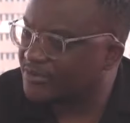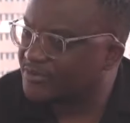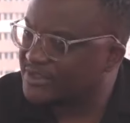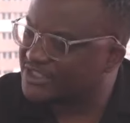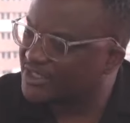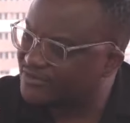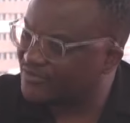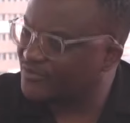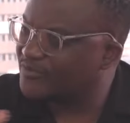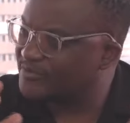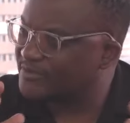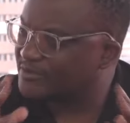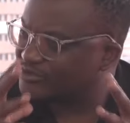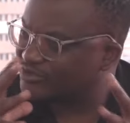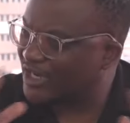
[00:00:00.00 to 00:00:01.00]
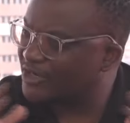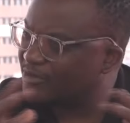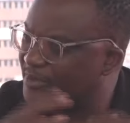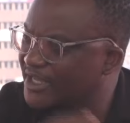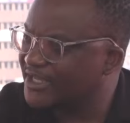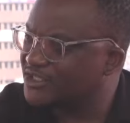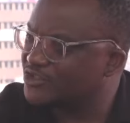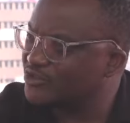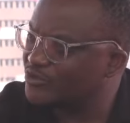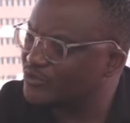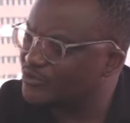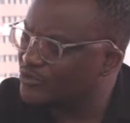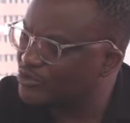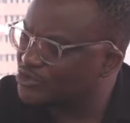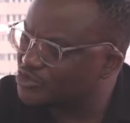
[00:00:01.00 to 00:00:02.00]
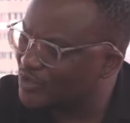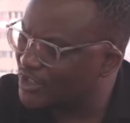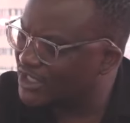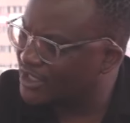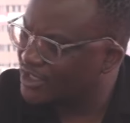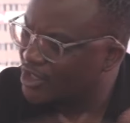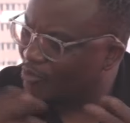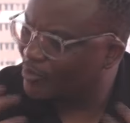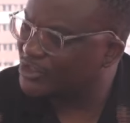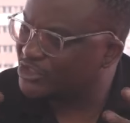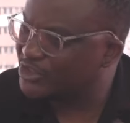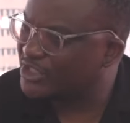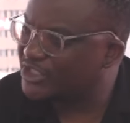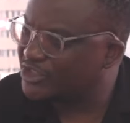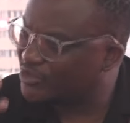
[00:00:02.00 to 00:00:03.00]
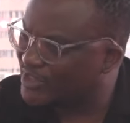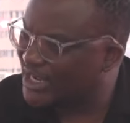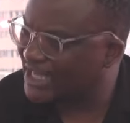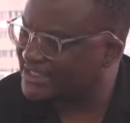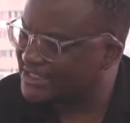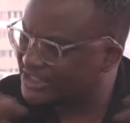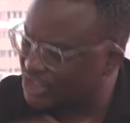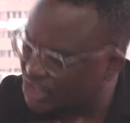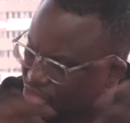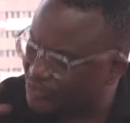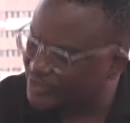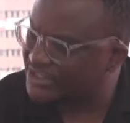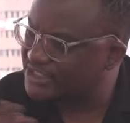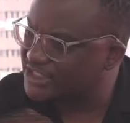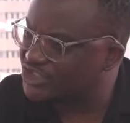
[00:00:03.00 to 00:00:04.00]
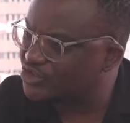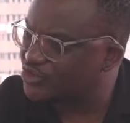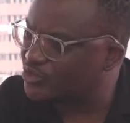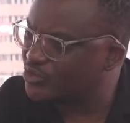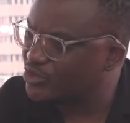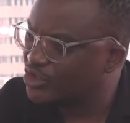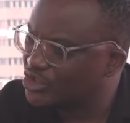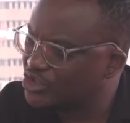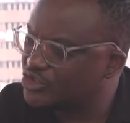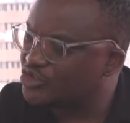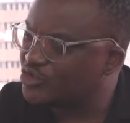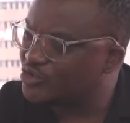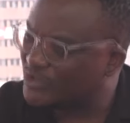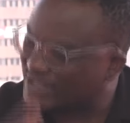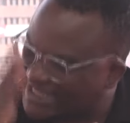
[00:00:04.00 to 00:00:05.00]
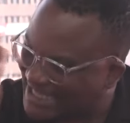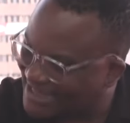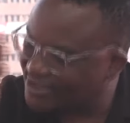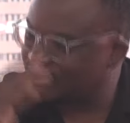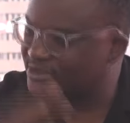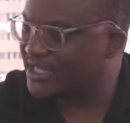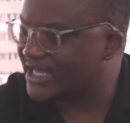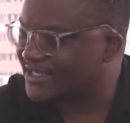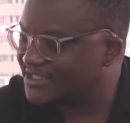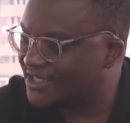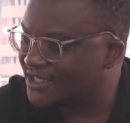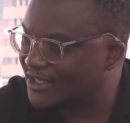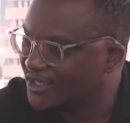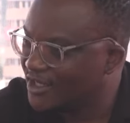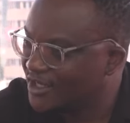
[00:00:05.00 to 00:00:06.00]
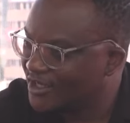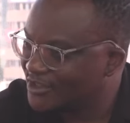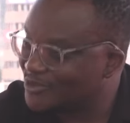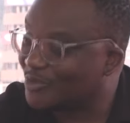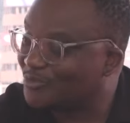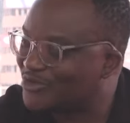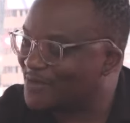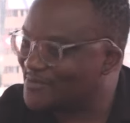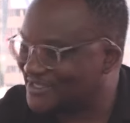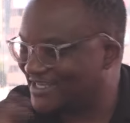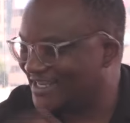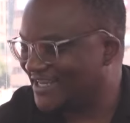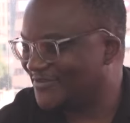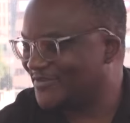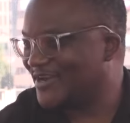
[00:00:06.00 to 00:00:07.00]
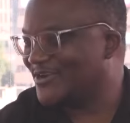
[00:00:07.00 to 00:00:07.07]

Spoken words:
in terms of trying to make it to Australia, what do you think you guys as a unit need to do to get to that, to the promised land, if I can